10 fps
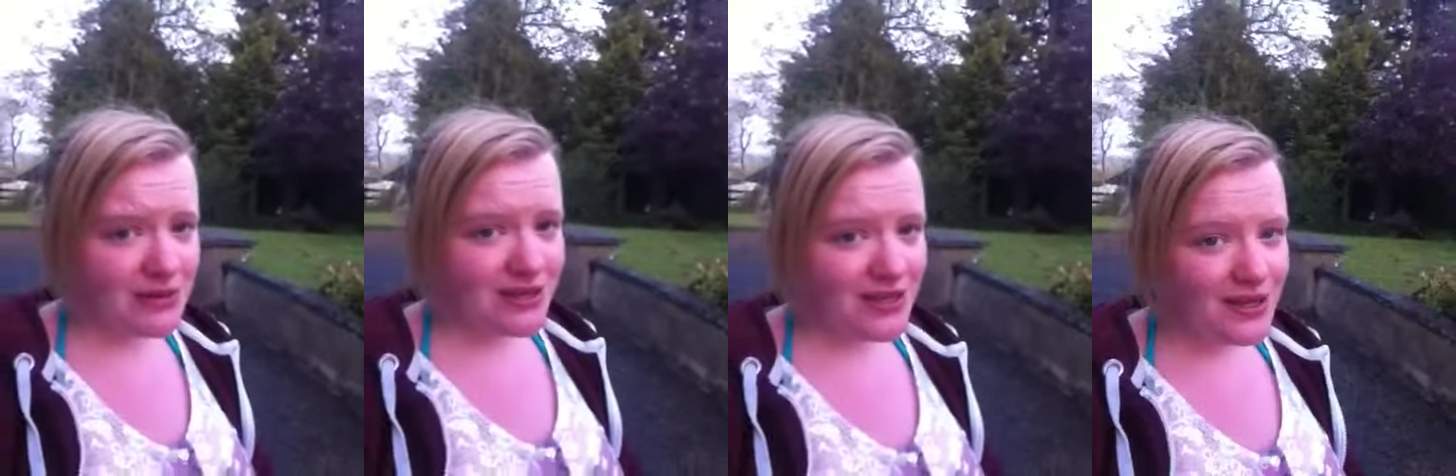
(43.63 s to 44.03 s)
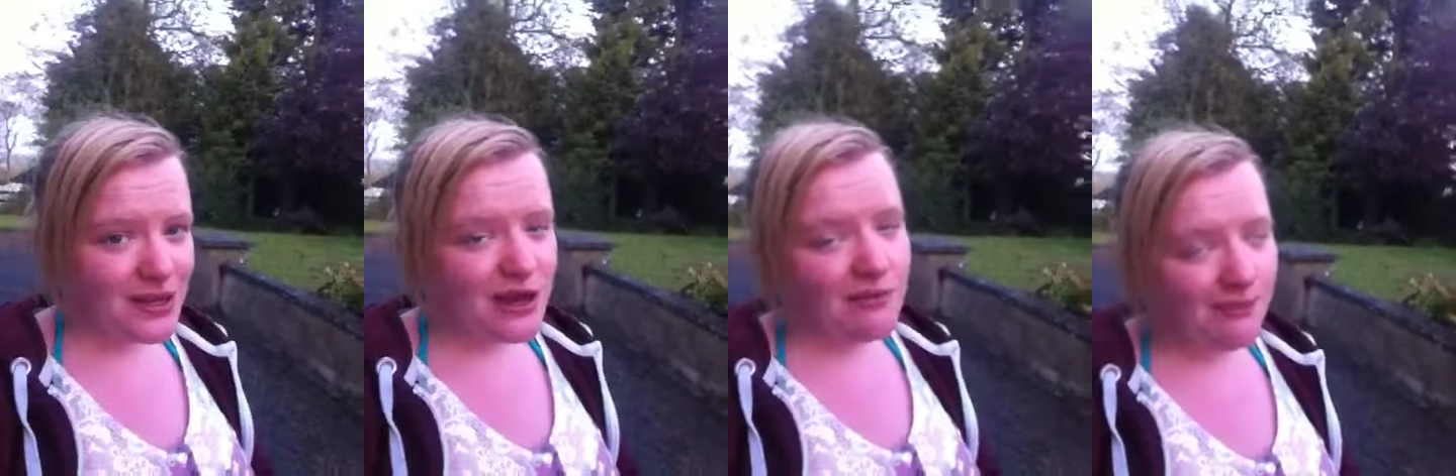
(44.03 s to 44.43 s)
be.
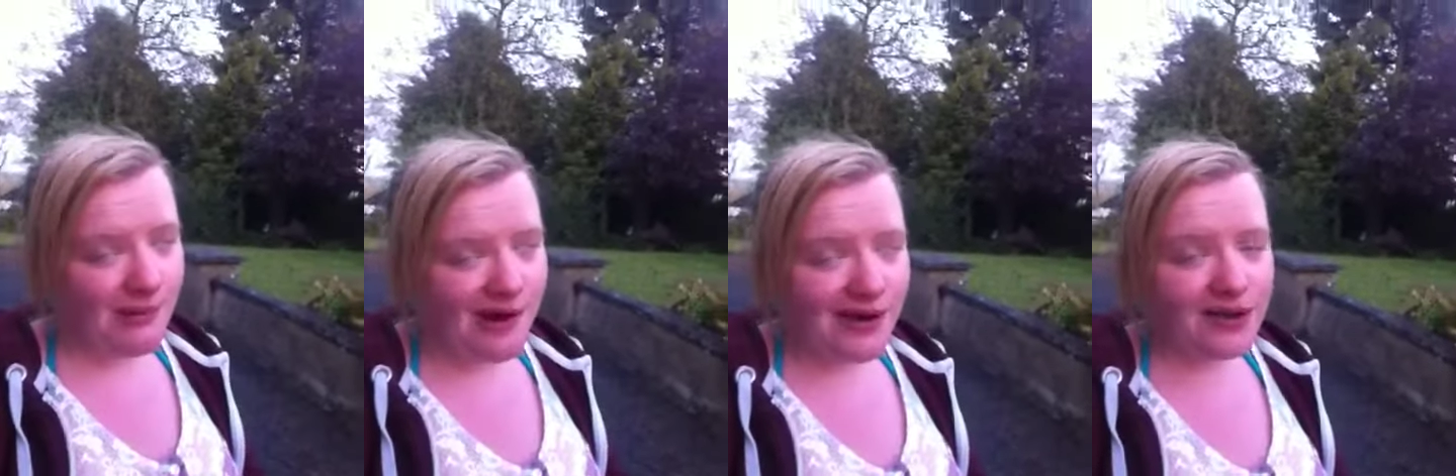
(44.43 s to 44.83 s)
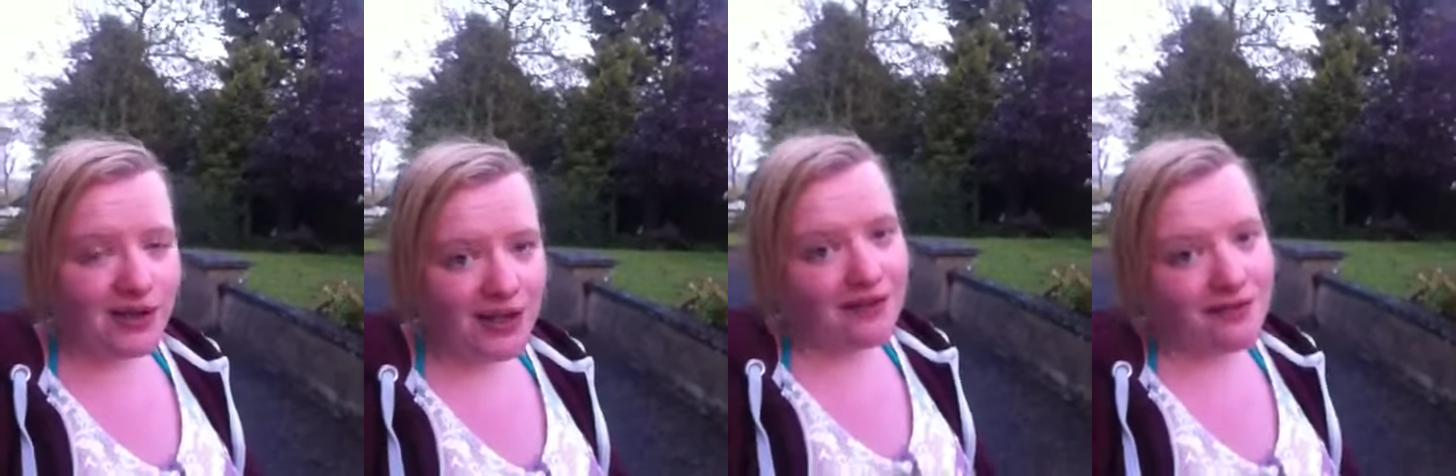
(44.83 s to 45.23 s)
But I'm
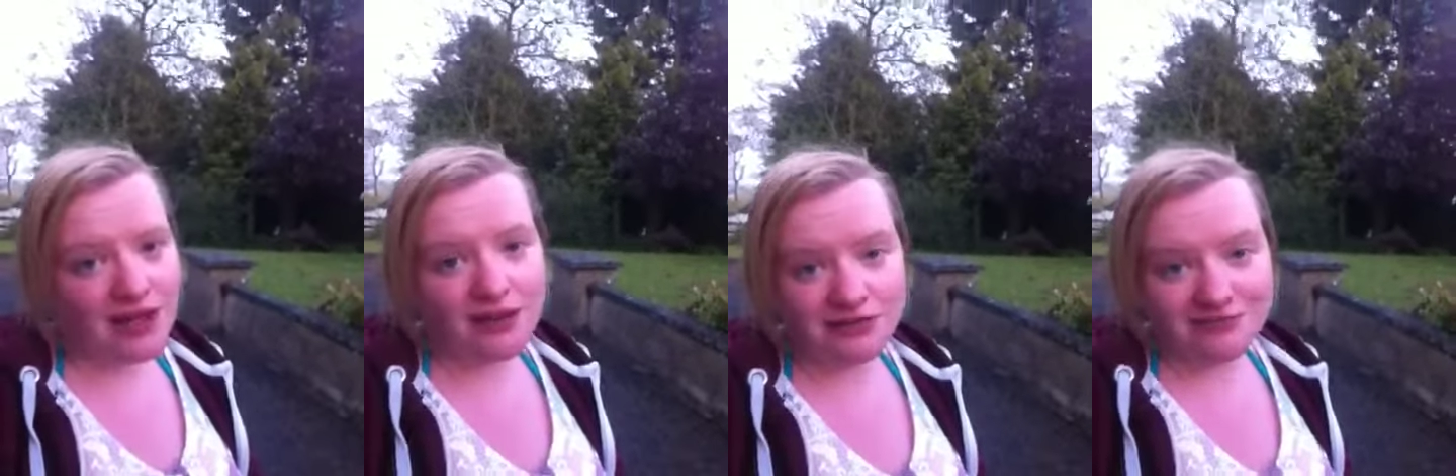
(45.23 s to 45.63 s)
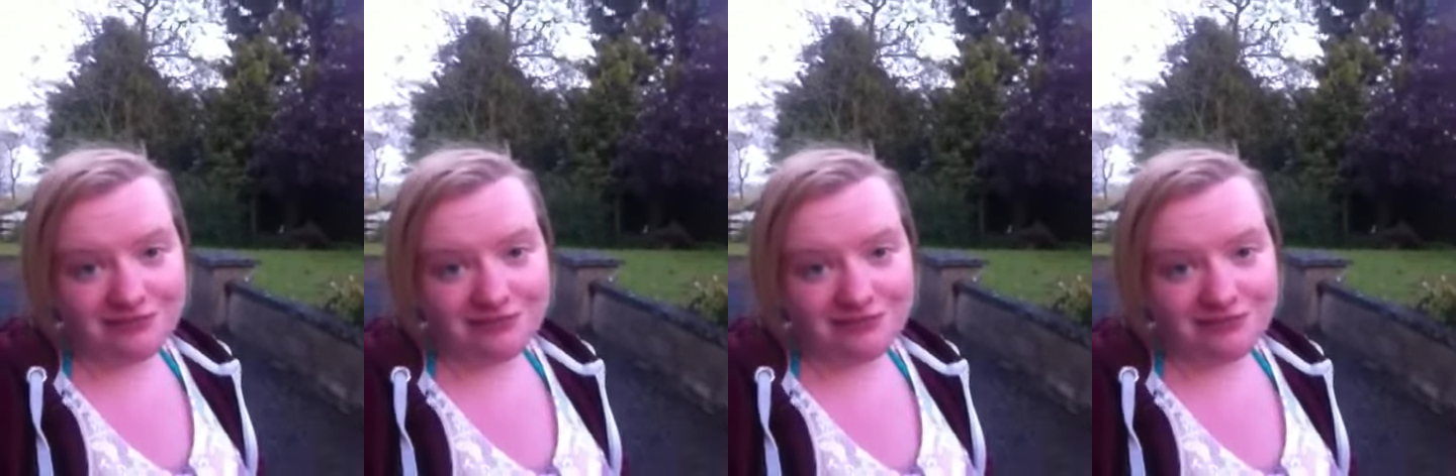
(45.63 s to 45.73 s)
going to give it a go.